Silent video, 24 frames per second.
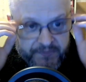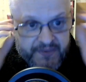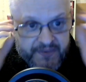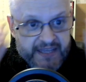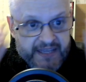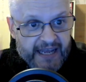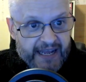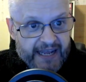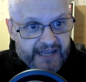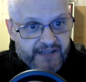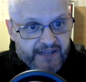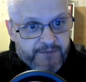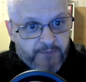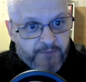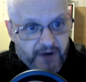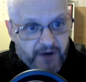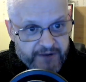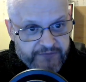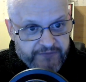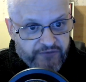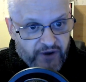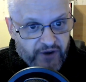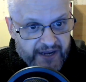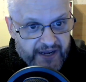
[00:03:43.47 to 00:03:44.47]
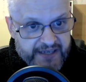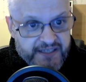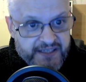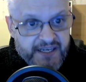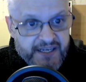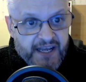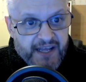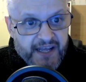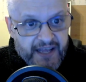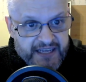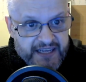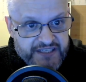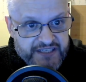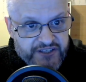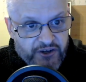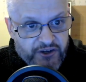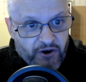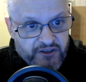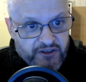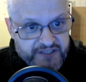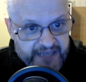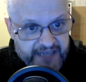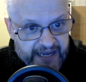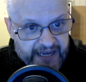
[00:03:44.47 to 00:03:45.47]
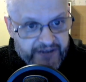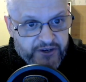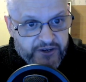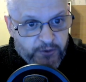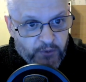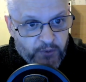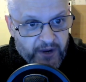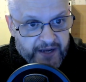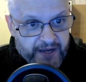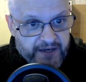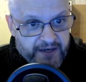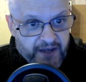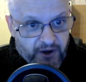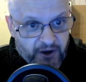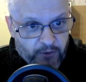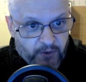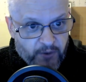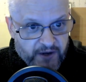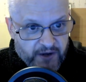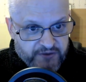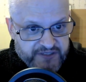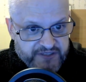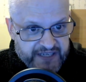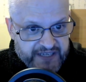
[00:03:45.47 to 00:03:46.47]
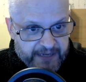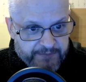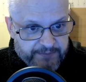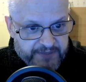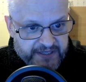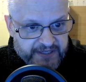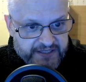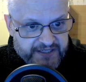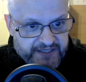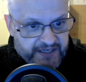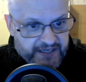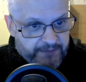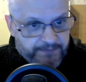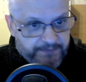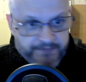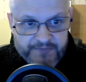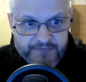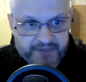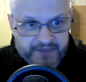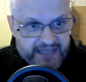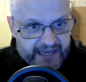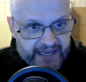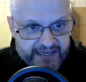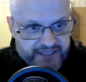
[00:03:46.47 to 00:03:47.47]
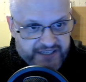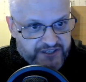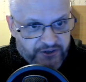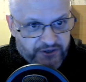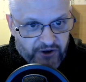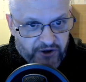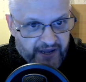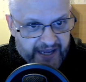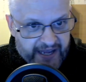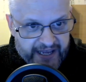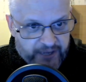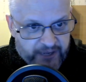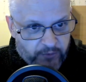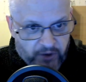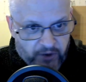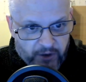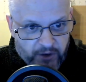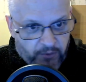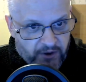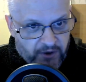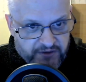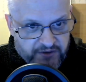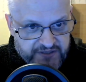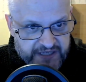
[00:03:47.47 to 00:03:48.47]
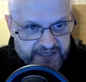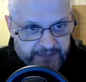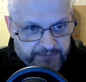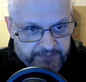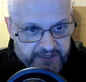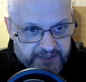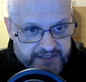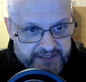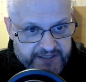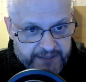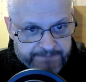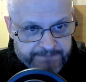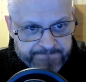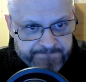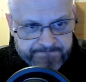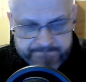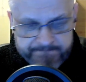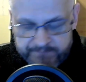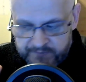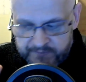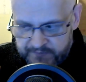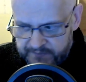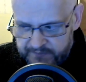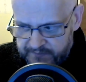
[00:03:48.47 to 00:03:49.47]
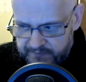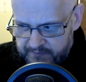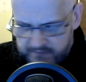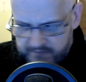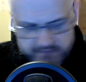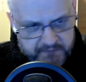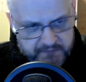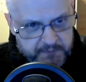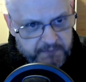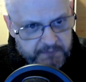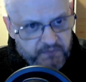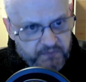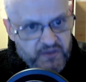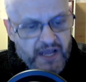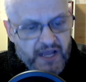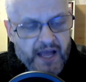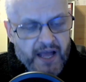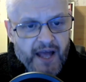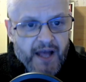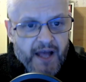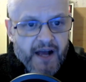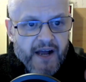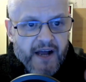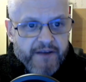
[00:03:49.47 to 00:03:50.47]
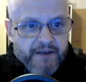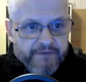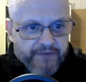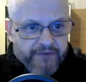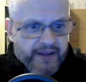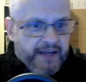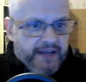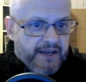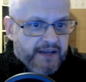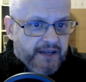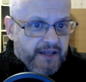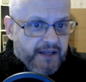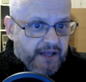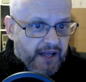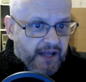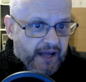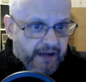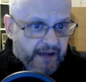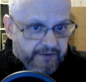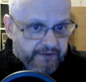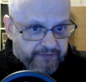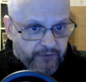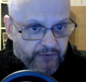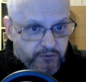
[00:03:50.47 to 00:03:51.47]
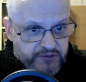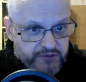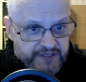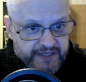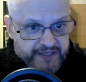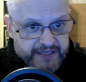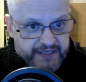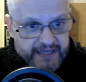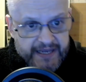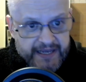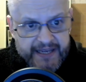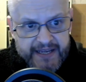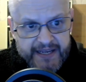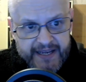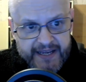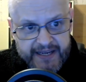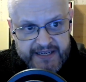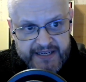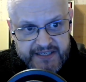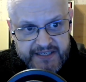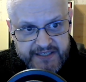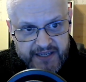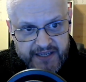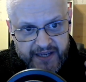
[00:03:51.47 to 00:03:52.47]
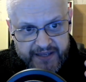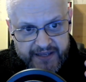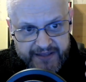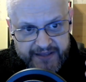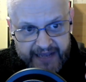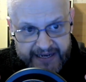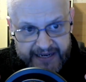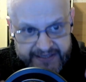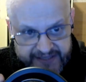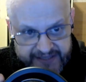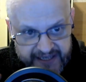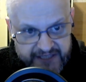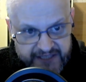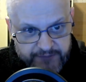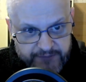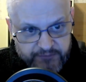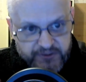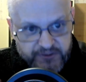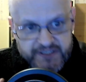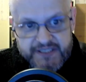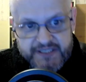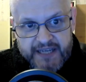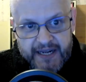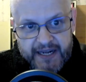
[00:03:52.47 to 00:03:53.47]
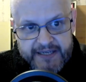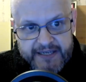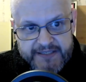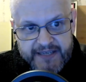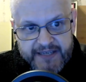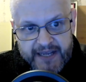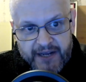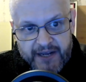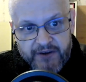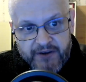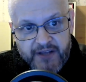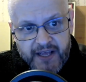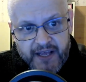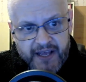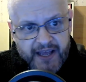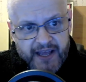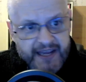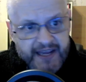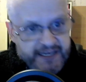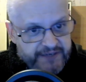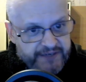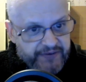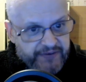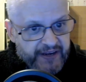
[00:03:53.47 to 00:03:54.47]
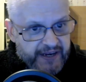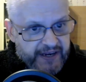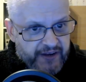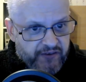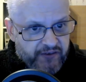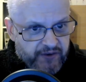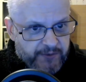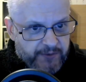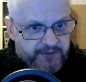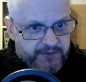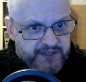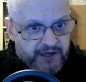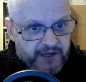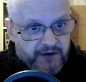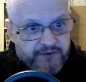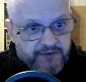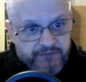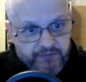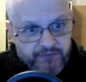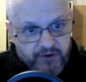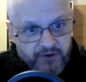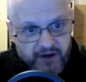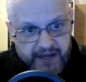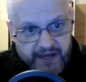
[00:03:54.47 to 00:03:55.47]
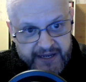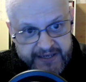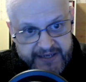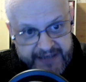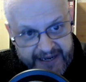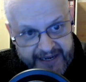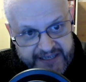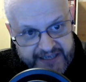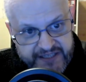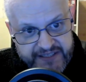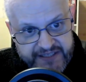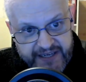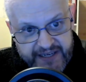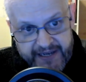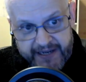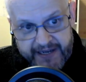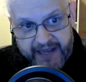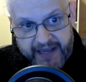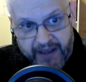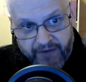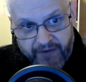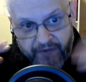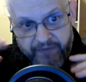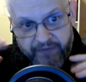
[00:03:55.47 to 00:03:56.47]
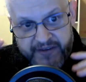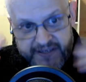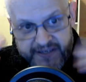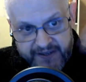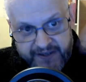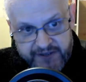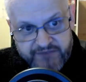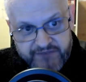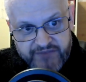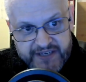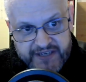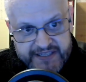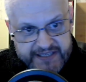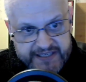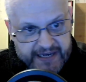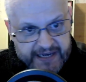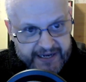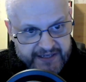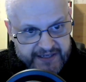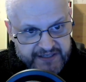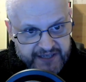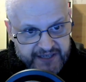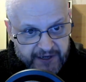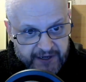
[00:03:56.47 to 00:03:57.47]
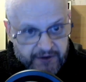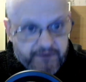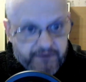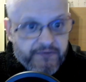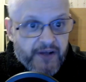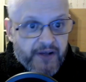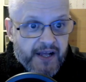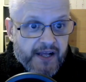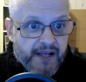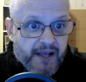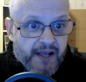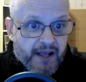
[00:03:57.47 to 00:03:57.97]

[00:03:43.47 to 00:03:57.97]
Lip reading: That, my friend, is not how you win a world championship. That is not how you win a world championship. I think, unfortunately, he's in that desperate stage now. He's thinking to himself, right, next year, everything's going to reset itself.